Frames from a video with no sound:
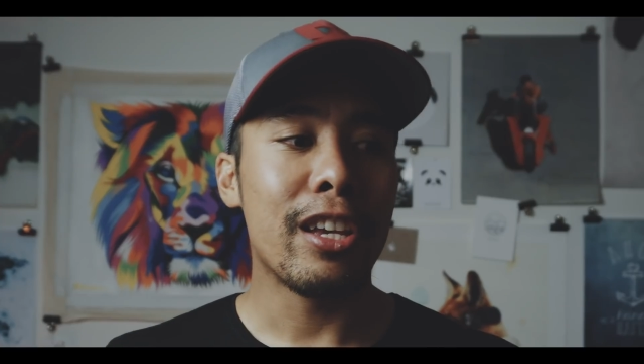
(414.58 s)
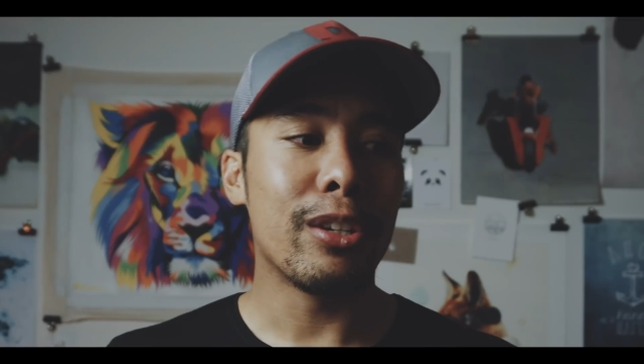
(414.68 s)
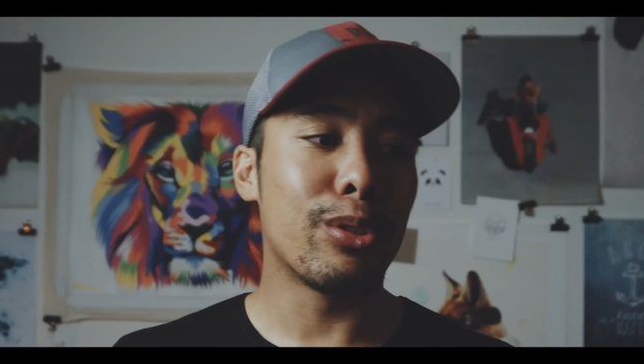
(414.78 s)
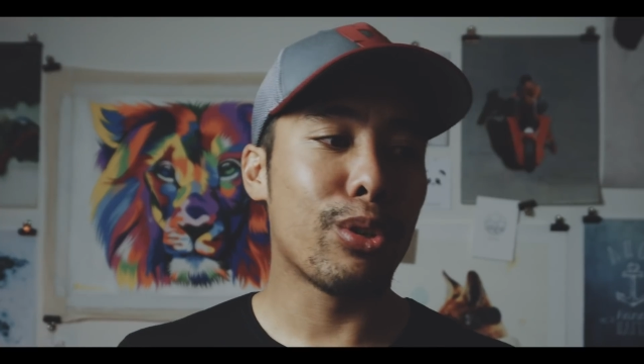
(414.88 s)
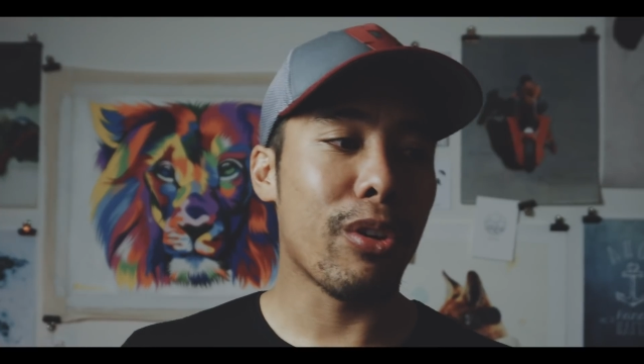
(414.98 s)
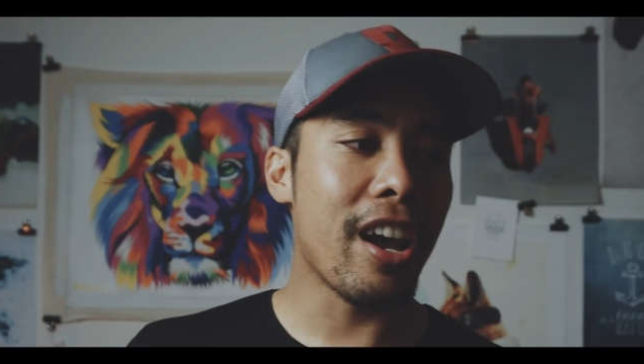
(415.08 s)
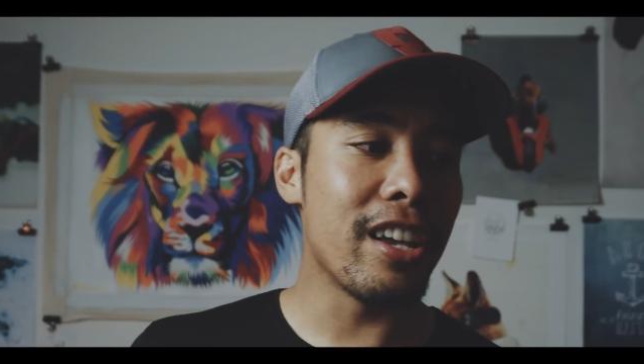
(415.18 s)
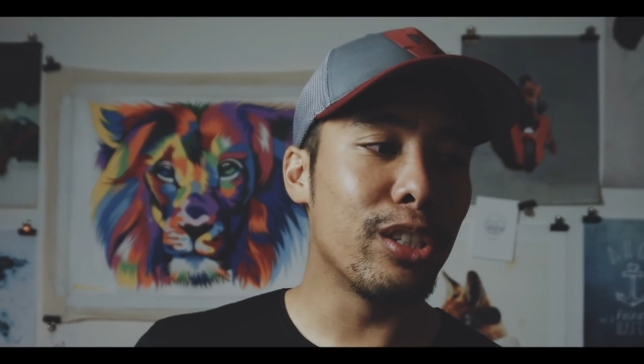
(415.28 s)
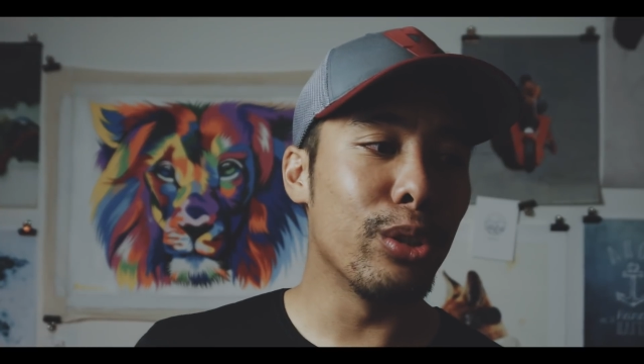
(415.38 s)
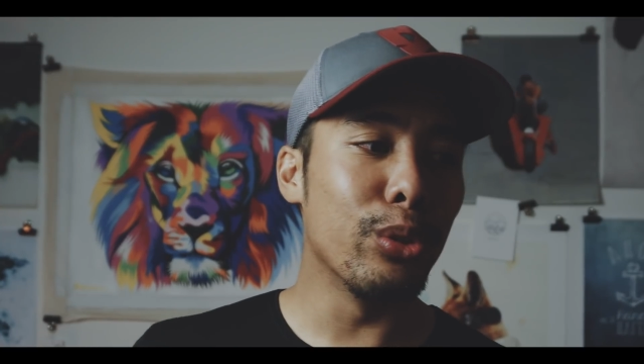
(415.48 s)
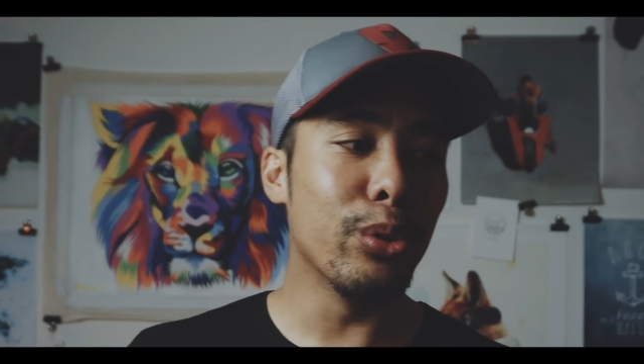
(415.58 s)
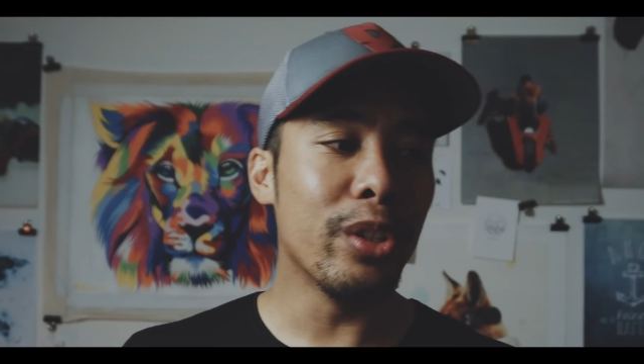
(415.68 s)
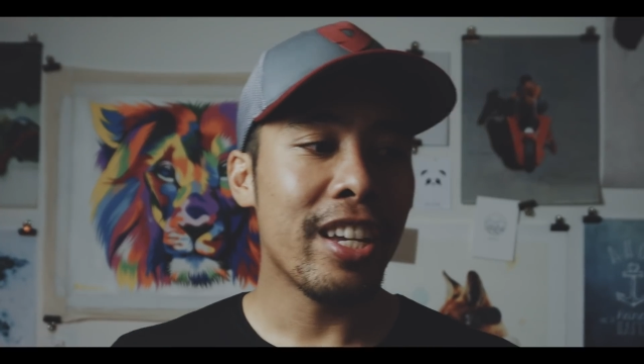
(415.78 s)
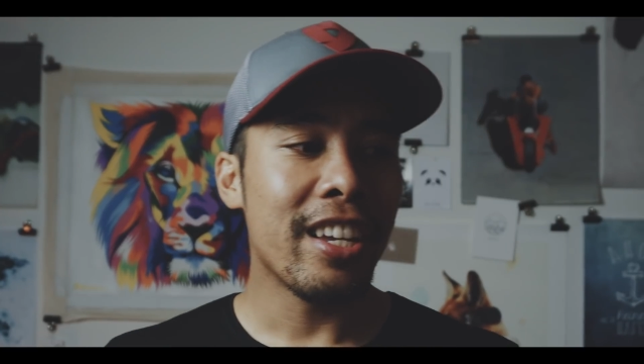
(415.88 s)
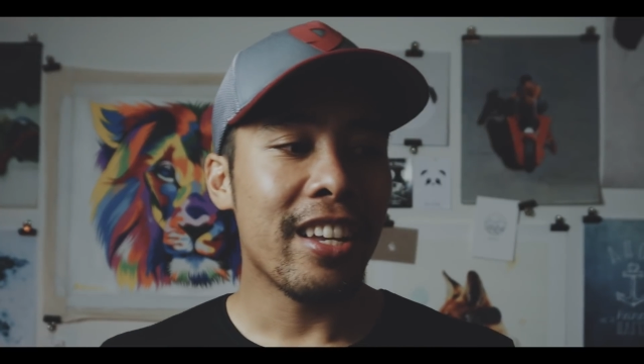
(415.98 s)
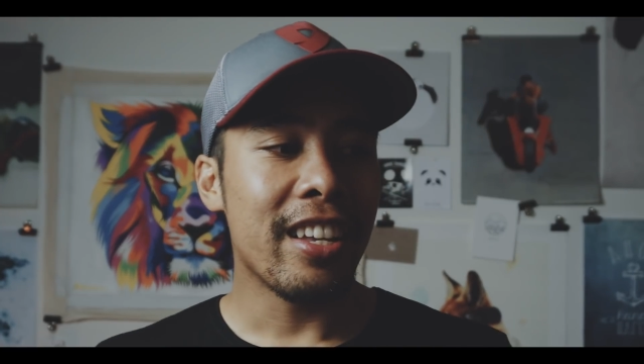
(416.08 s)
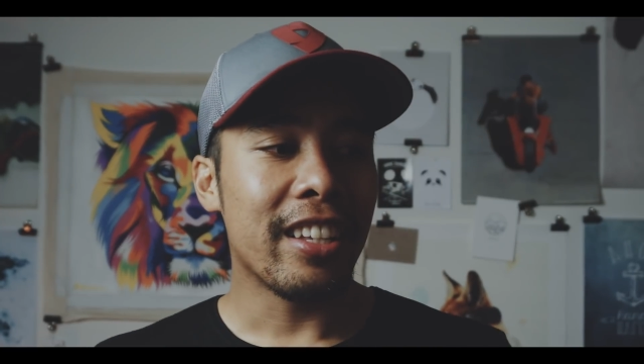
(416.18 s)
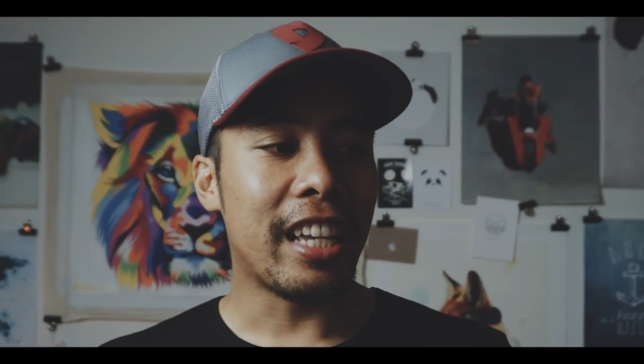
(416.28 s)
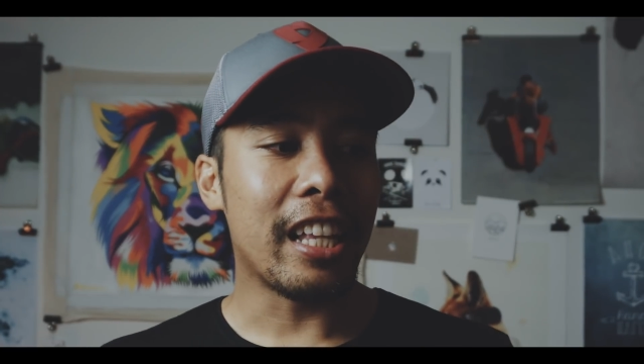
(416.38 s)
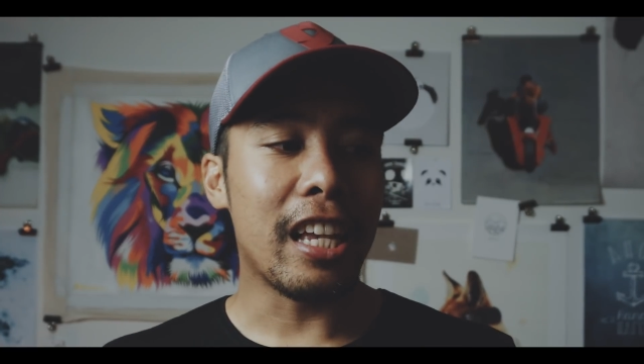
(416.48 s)
you try to
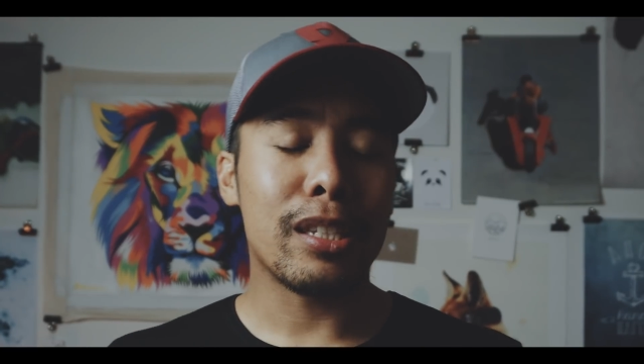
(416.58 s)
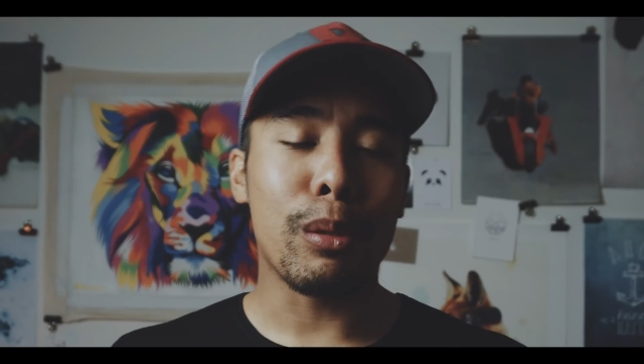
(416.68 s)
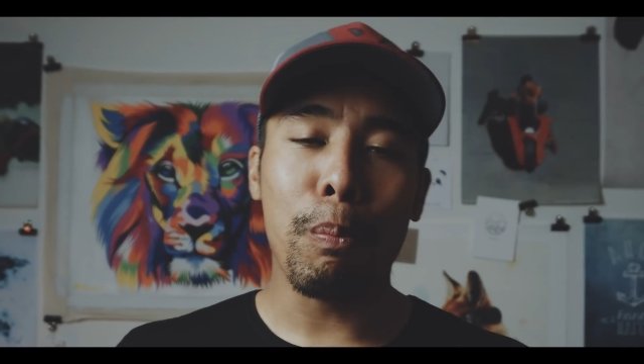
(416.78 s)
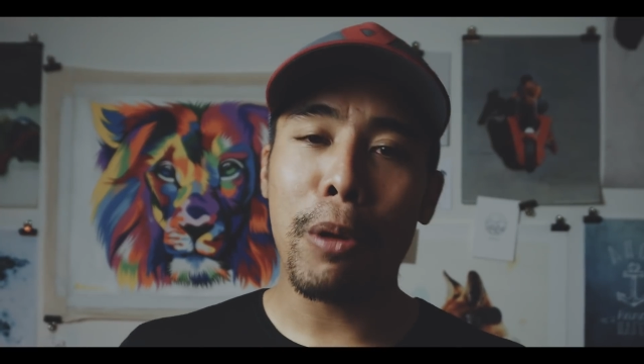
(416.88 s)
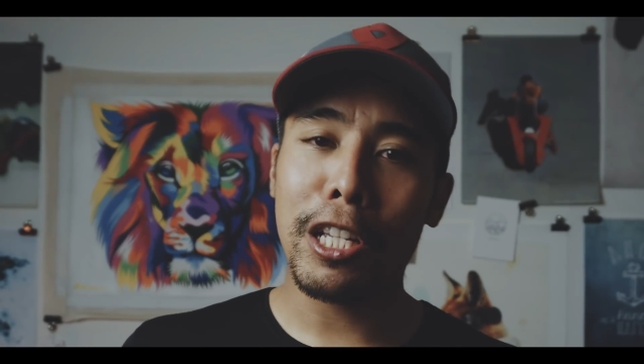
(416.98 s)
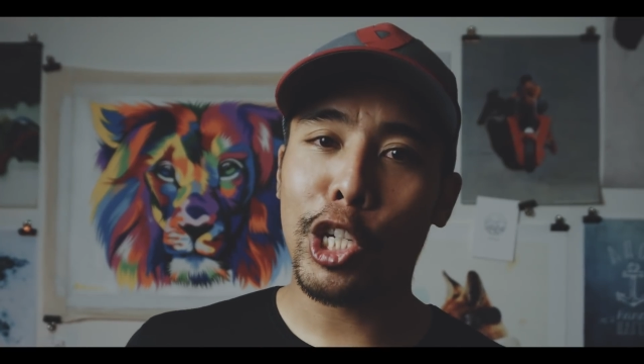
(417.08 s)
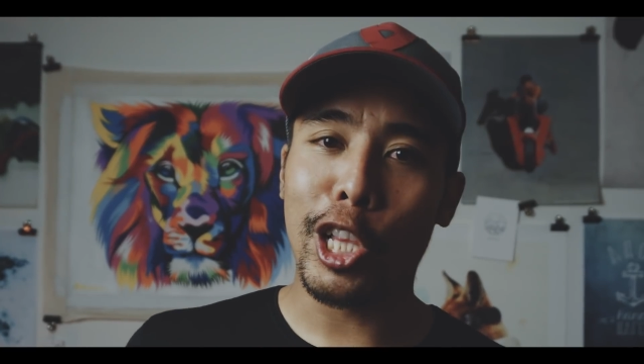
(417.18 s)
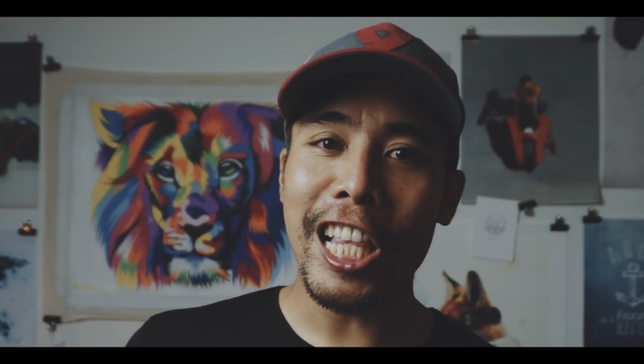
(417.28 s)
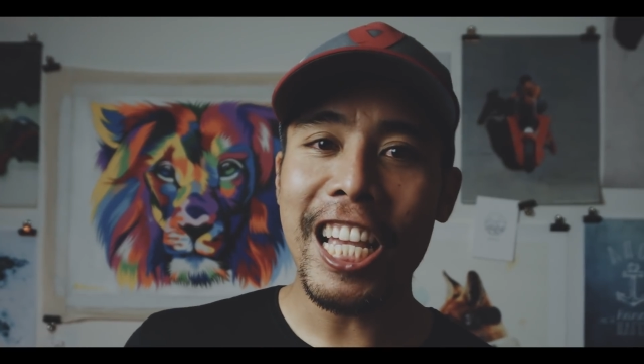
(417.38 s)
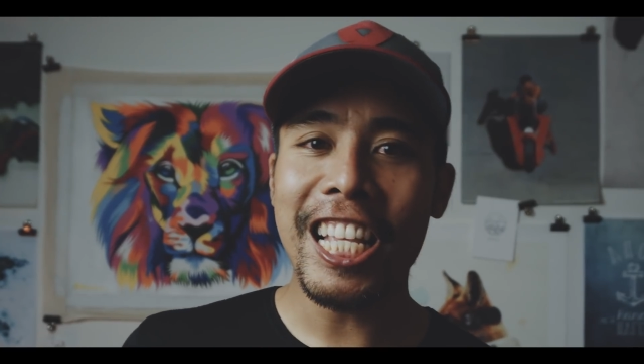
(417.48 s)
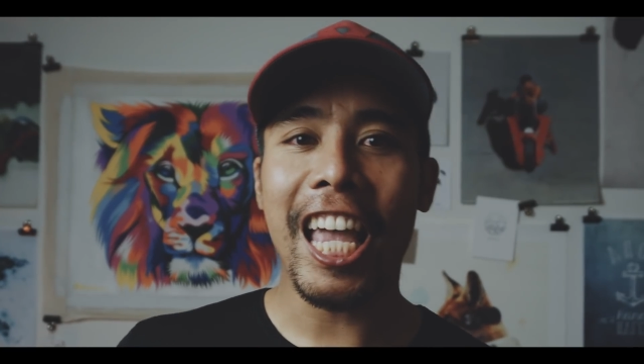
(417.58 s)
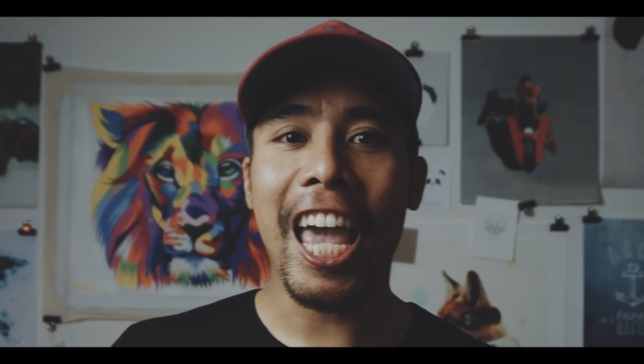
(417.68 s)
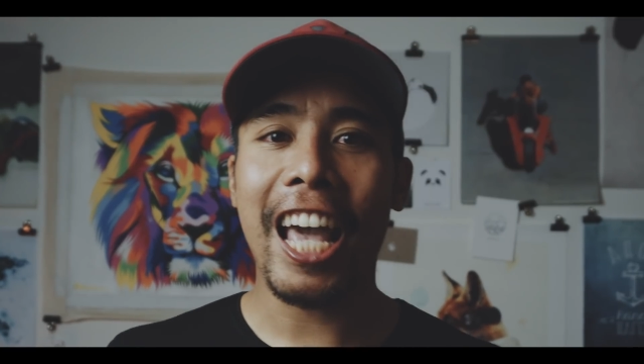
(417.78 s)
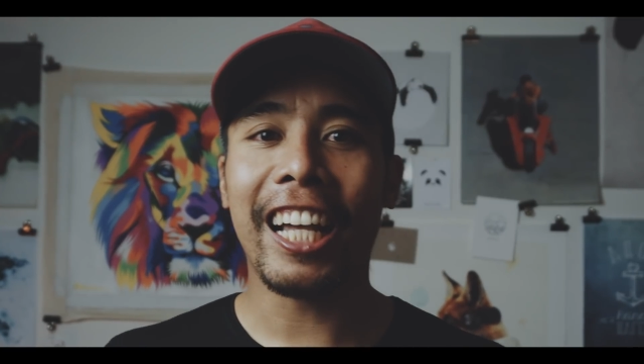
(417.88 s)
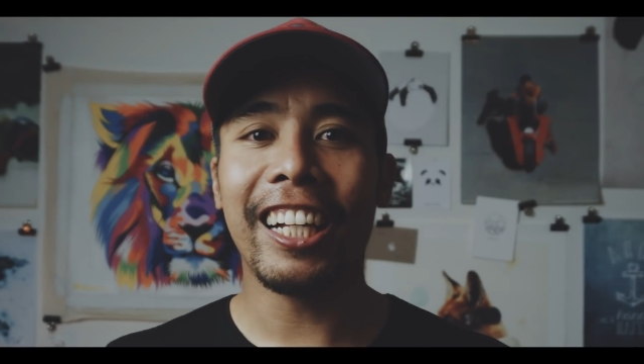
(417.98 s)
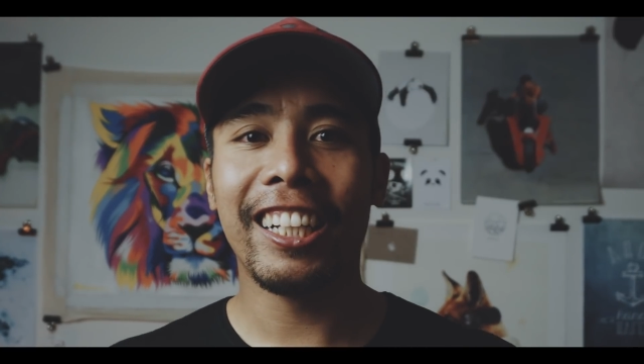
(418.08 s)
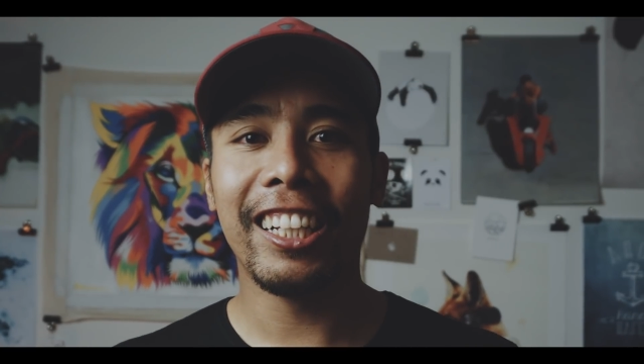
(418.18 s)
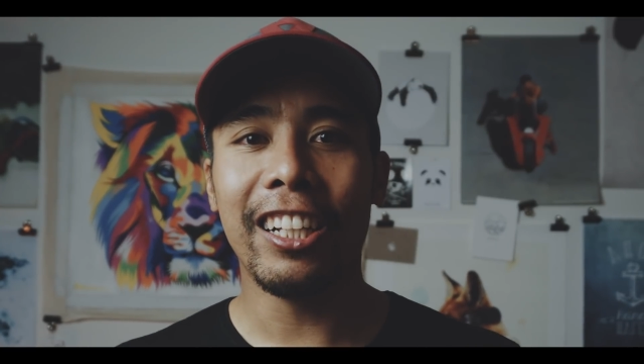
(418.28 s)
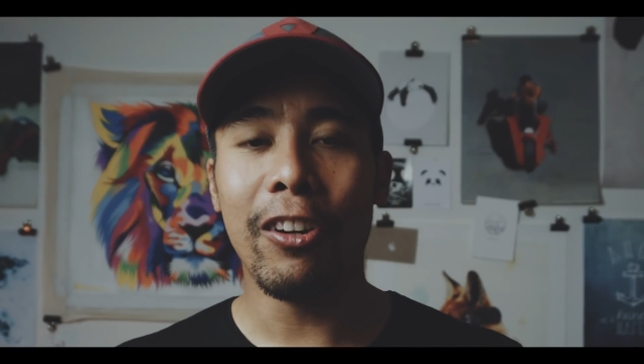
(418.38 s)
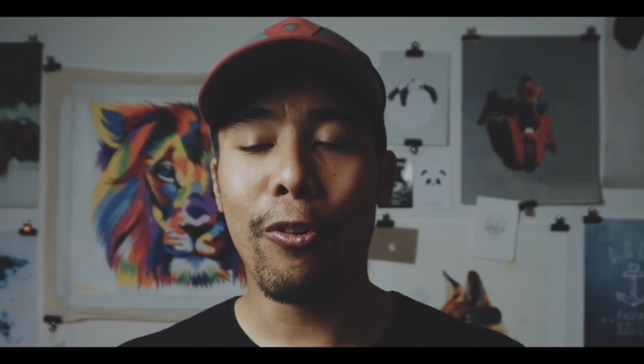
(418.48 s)
get as much lean
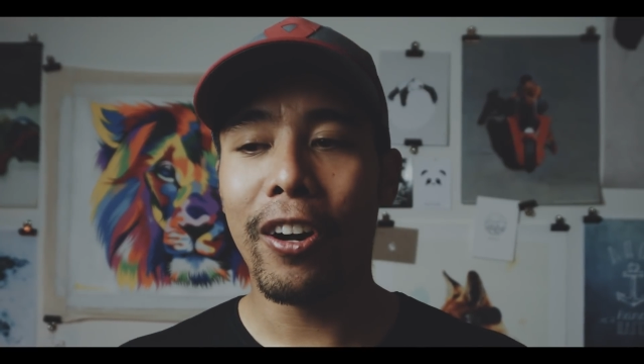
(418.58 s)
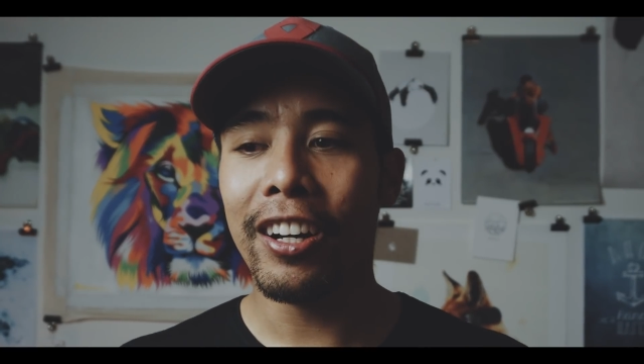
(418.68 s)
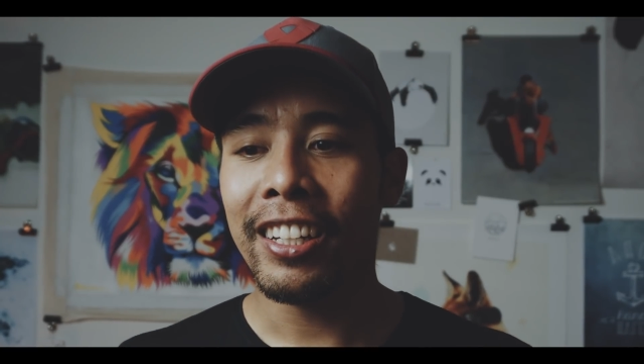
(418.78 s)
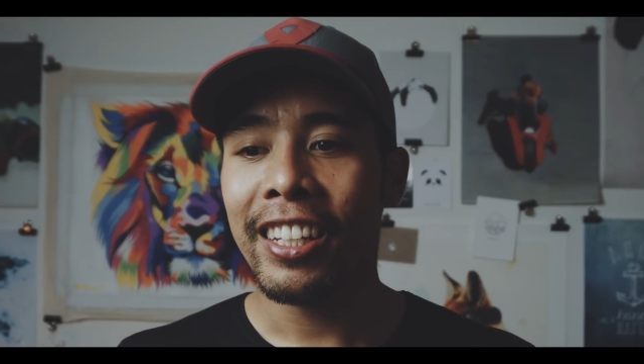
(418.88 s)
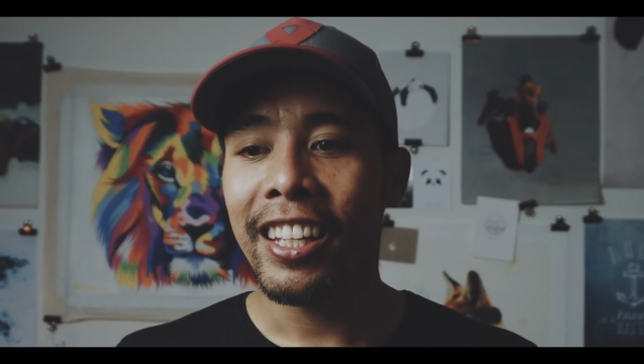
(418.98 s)
angle or